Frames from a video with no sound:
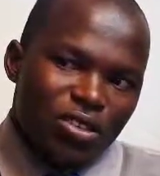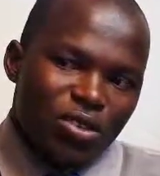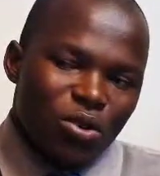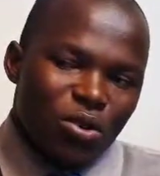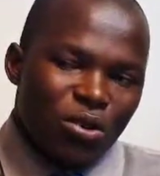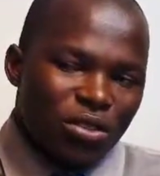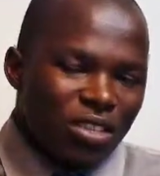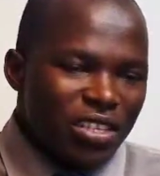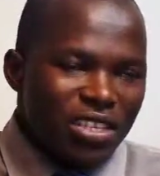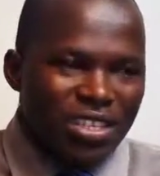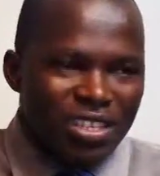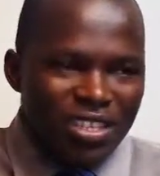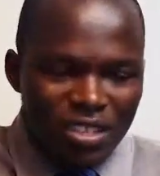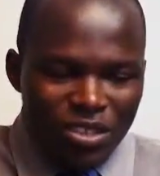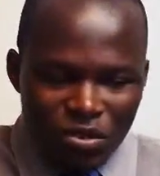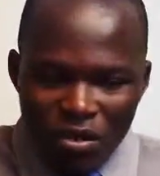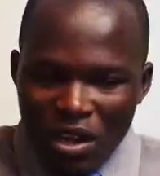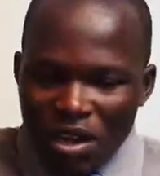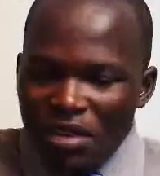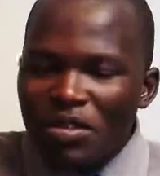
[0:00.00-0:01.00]
So this
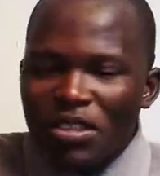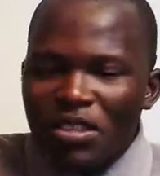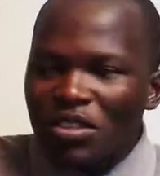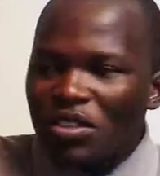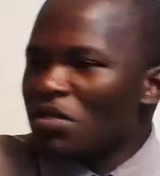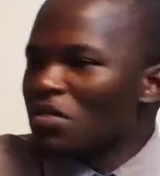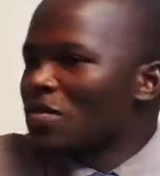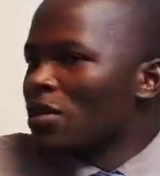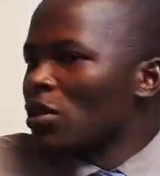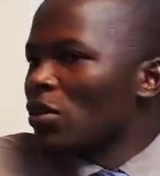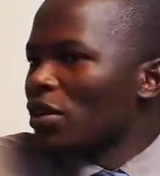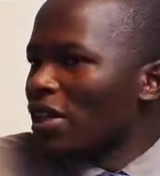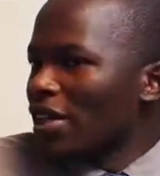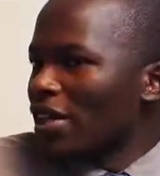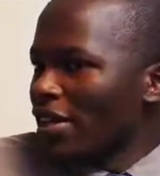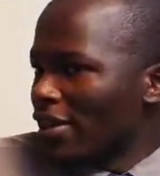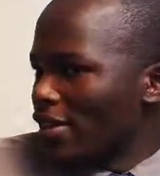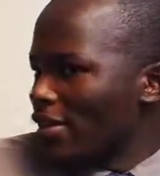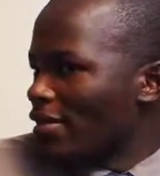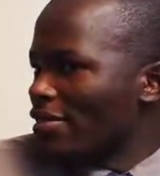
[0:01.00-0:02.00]
is one person has been
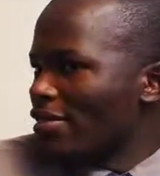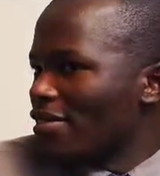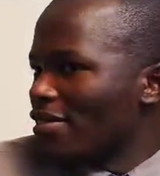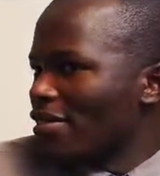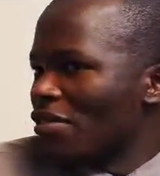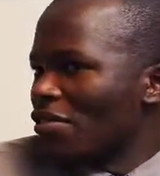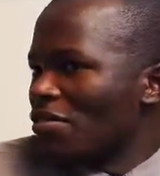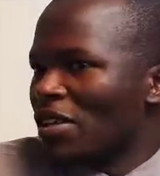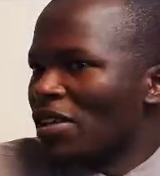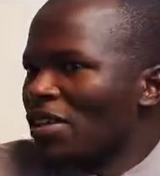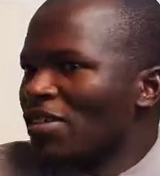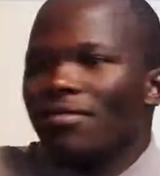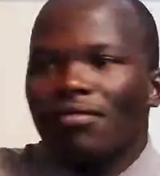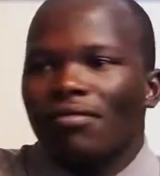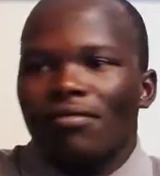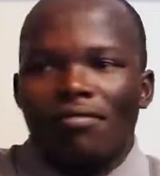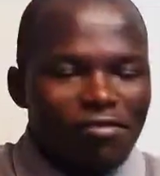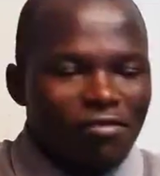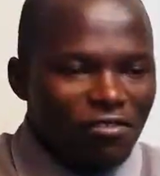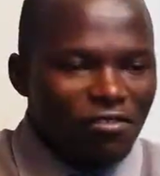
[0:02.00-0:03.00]
okay. They've been
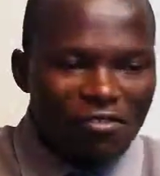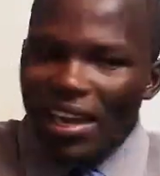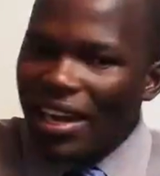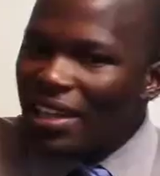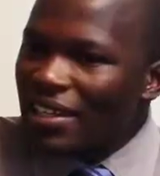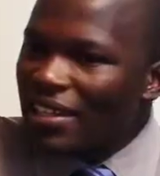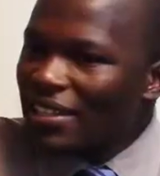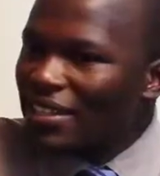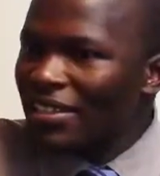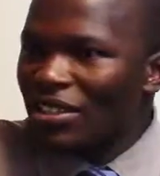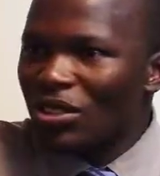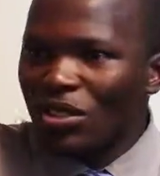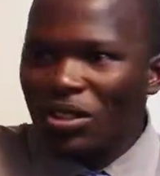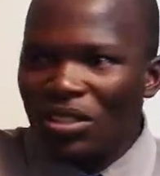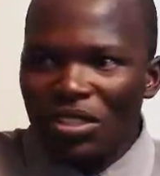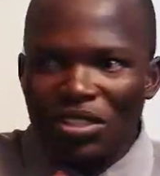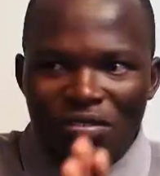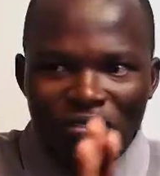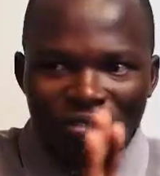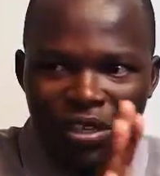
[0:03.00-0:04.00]
fine,
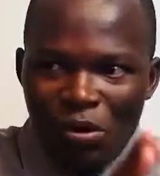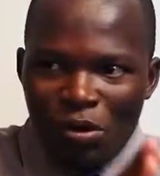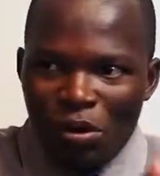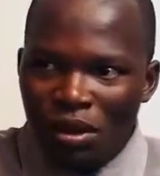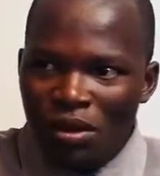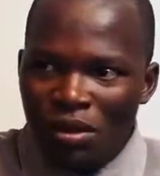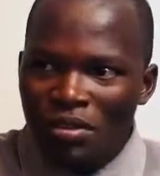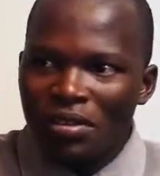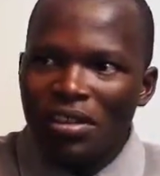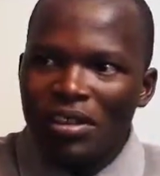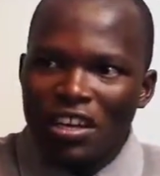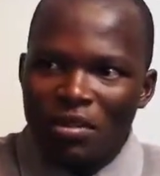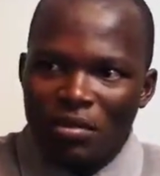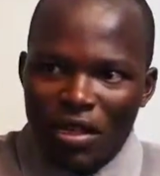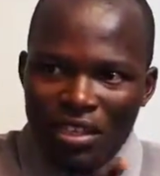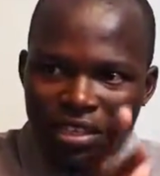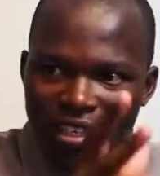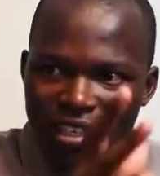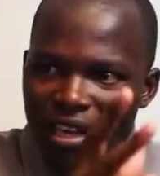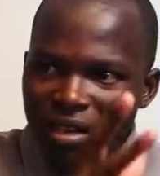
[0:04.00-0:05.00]
doing very well.
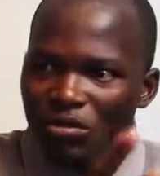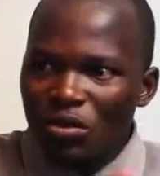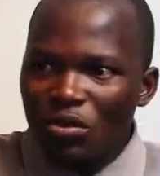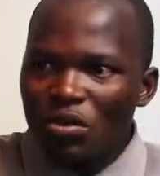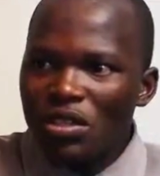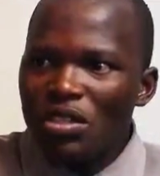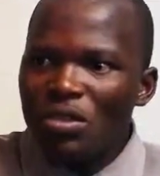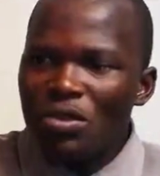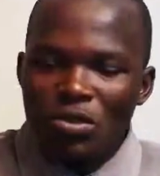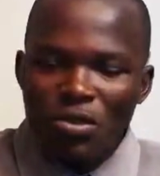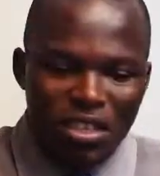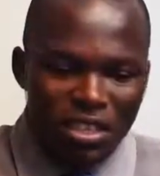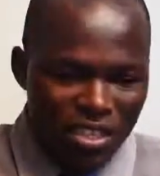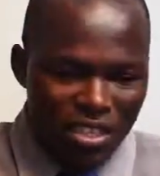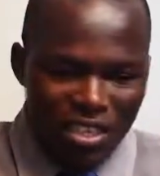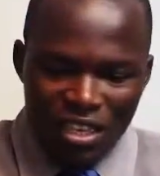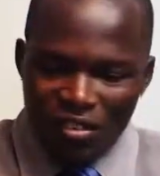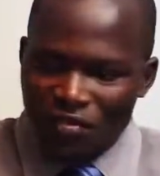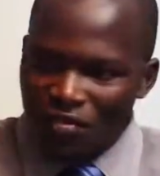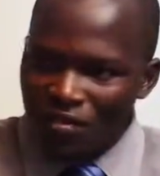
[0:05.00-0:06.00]
But come 20 weeks,
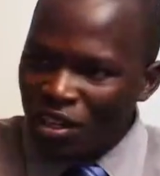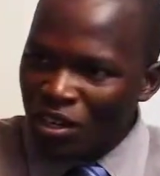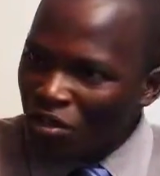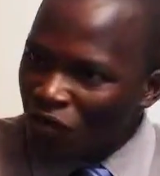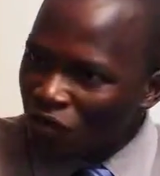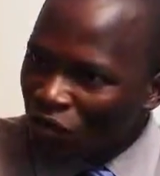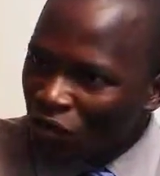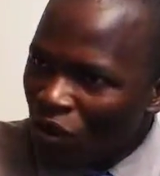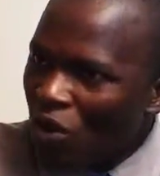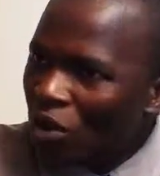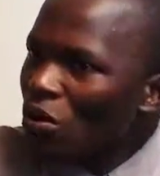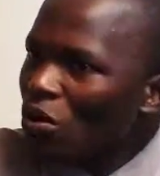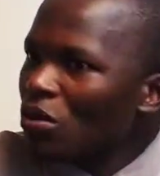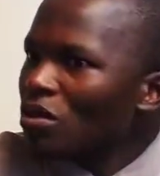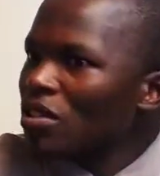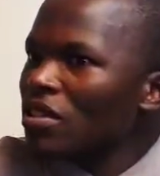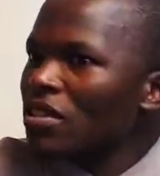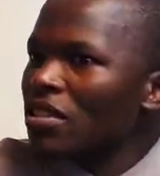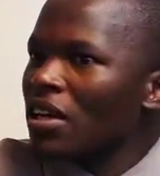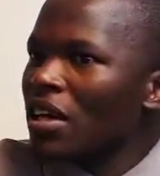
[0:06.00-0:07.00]
they have a lot of
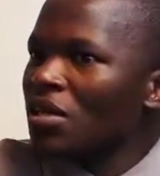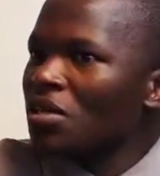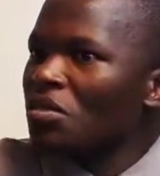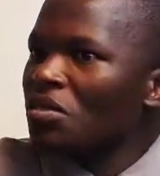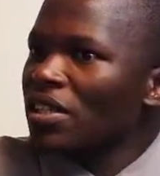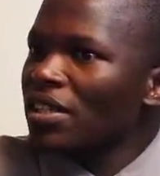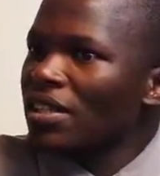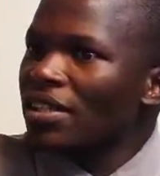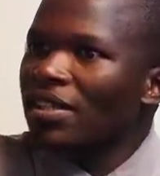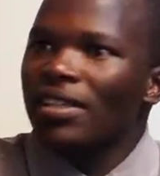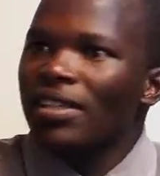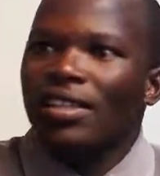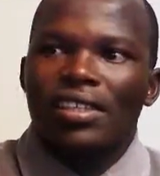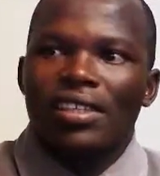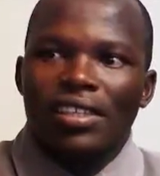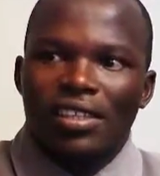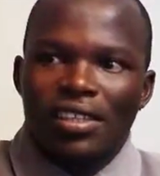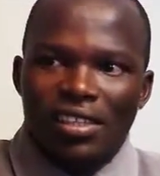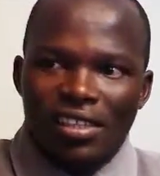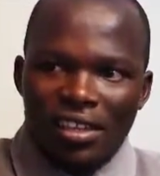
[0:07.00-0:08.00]
glucose in their urine.
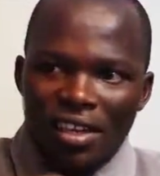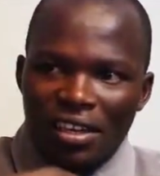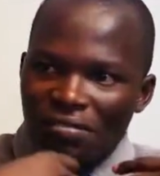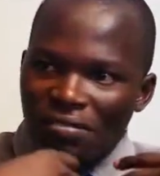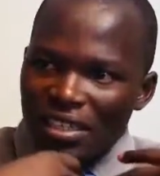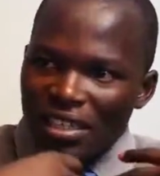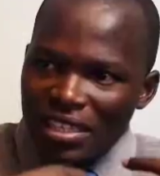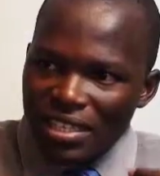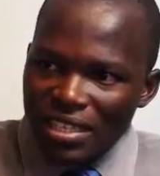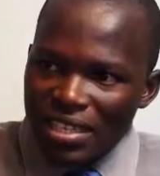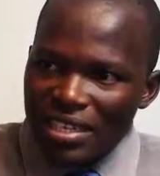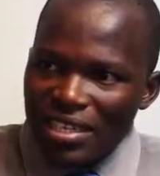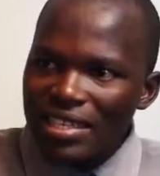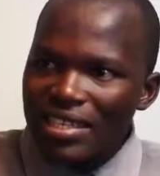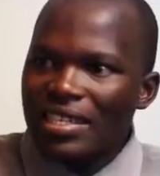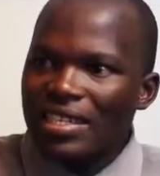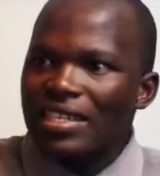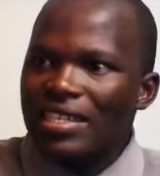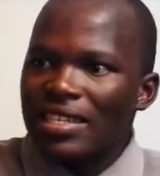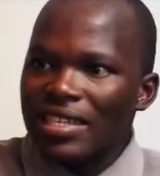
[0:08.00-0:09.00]
They are feeling
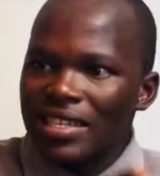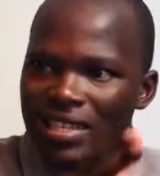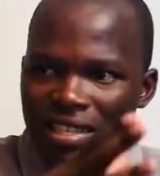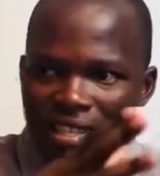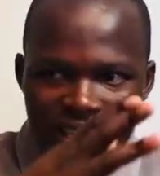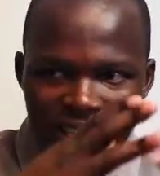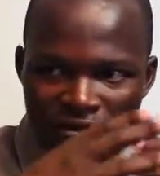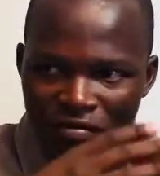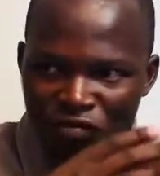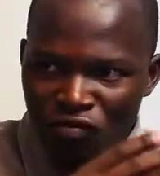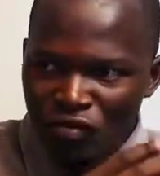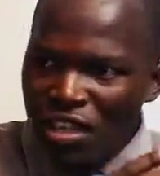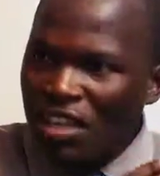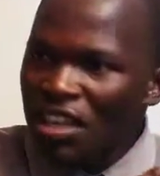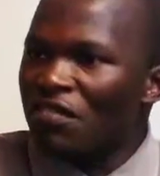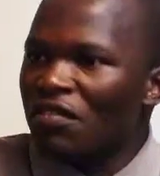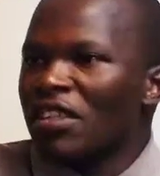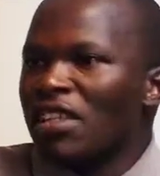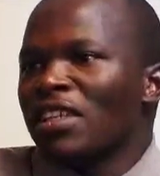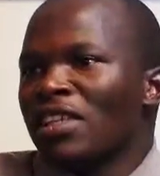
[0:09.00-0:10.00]
thirsty. They've
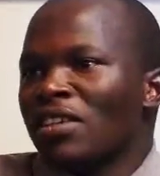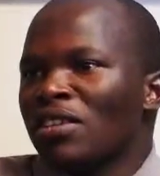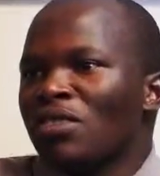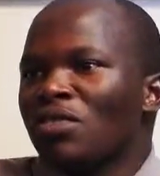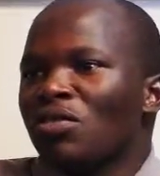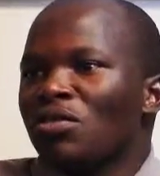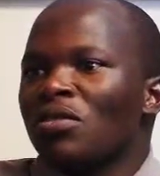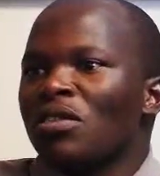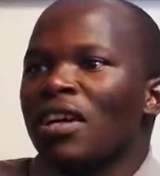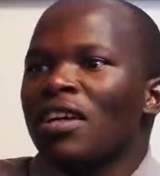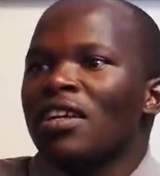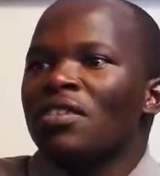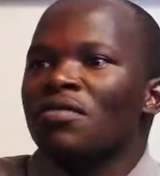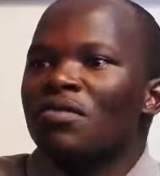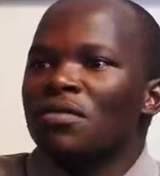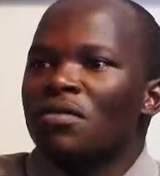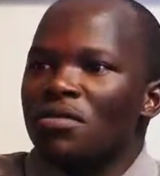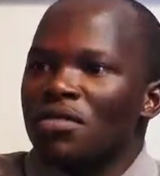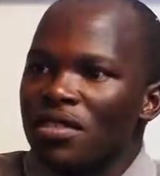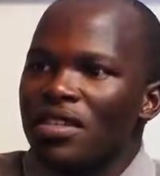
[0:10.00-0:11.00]
elevated sugar
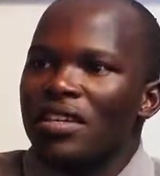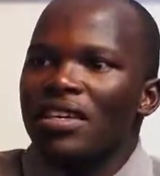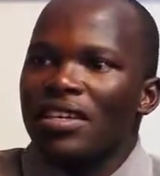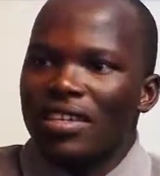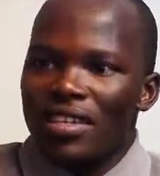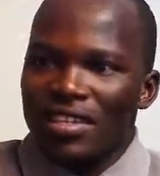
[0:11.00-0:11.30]
levels.